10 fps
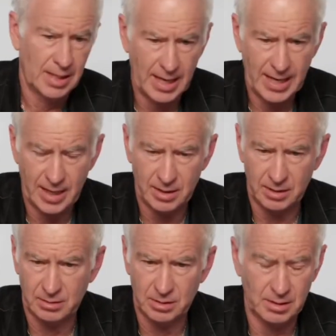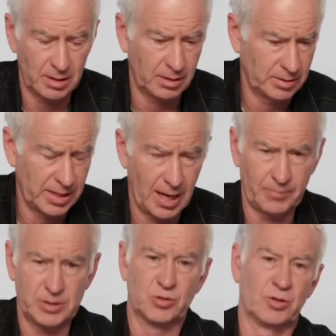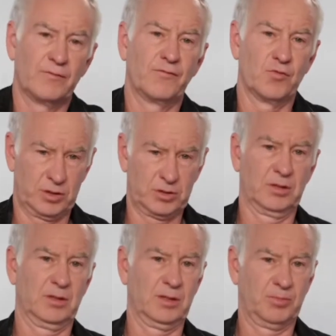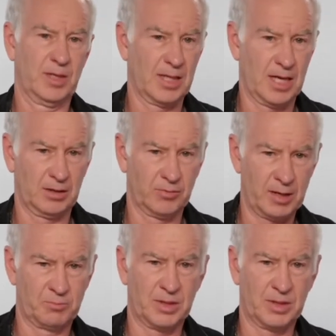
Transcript: I had the opportunity, fortunately, to play a lot of great